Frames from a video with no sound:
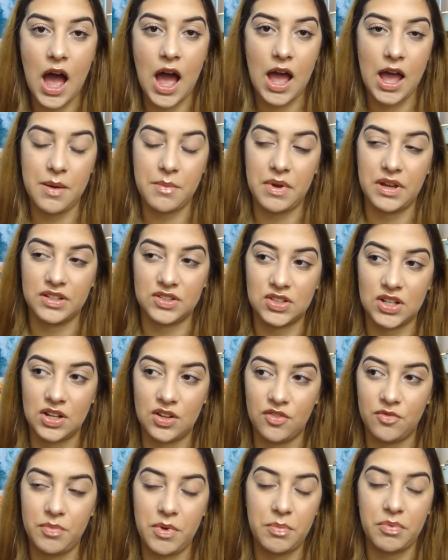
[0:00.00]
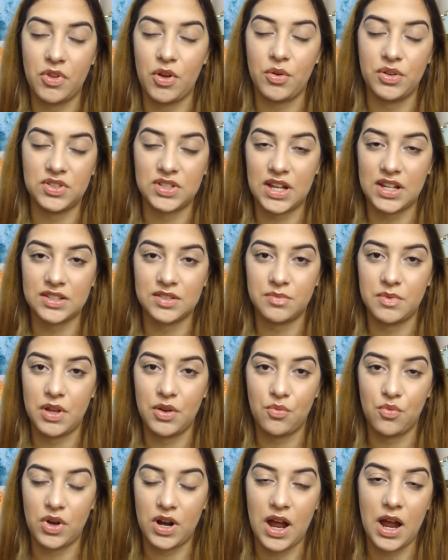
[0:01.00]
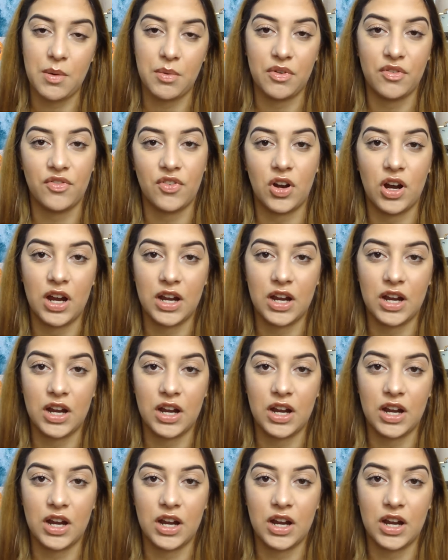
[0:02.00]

I myself, people always ask me what I prefer,